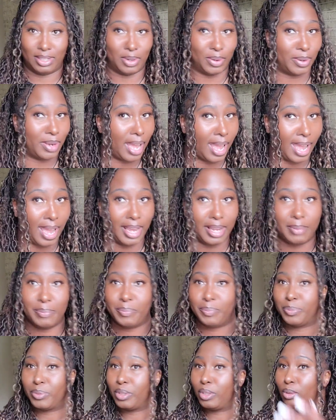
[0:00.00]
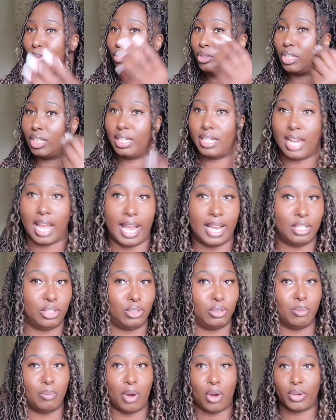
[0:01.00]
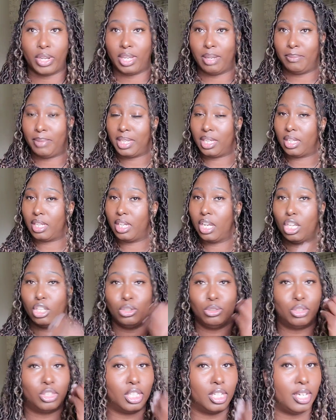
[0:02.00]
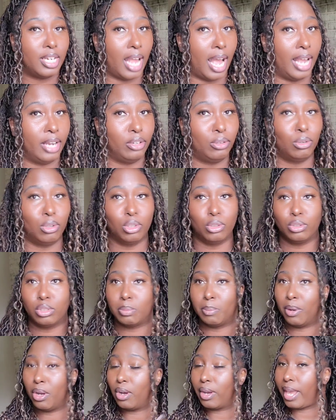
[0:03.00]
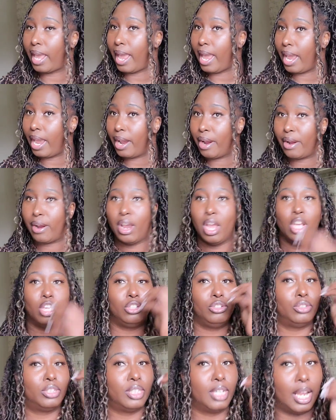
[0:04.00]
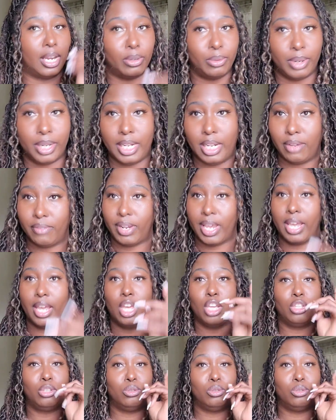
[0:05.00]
Okay? You should not do bohemian. You should not do loose bug hair. You should not do any of that.